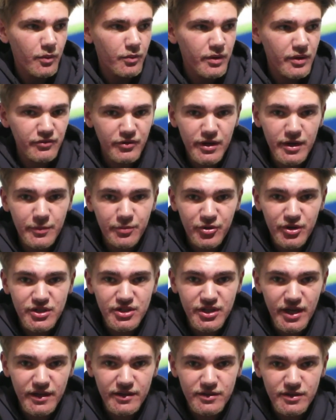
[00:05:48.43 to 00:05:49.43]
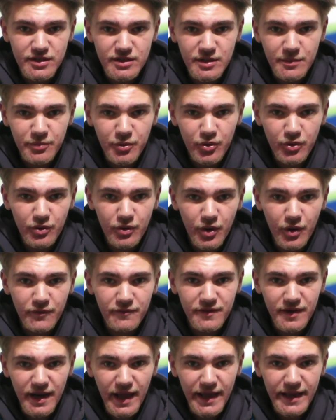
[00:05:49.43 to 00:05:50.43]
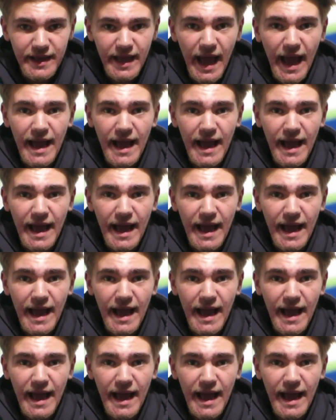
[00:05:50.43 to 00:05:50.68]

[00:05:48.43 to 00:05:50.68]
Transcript: We really appreciate your support of late.